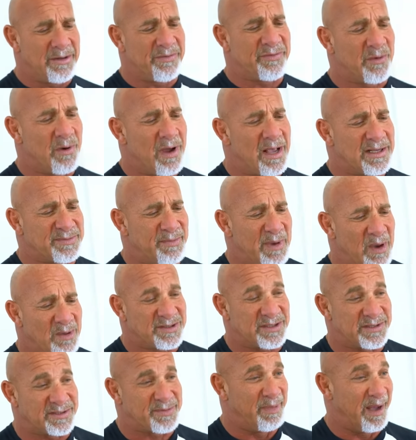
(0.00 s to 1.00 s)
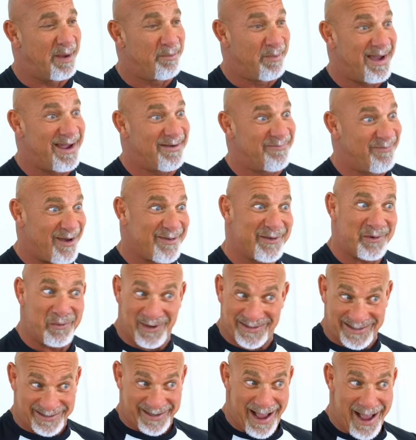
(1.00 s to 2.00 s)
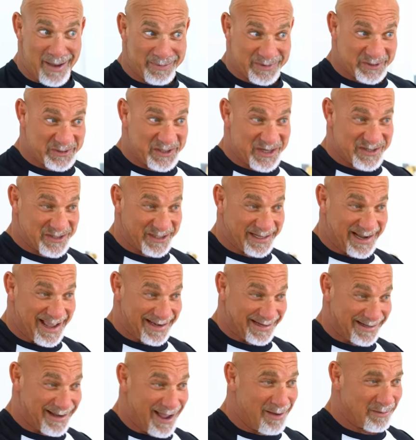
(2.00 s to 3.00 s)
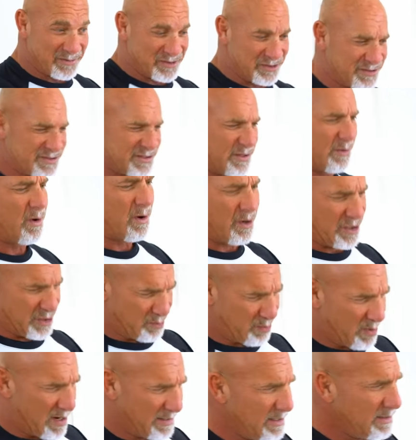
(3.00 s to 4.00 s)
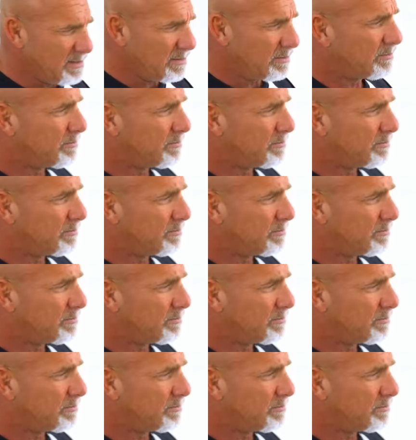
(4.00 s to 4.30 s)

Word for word: it through osmosis, but my father was an obstetrician gynecologist. So, are you pregnant?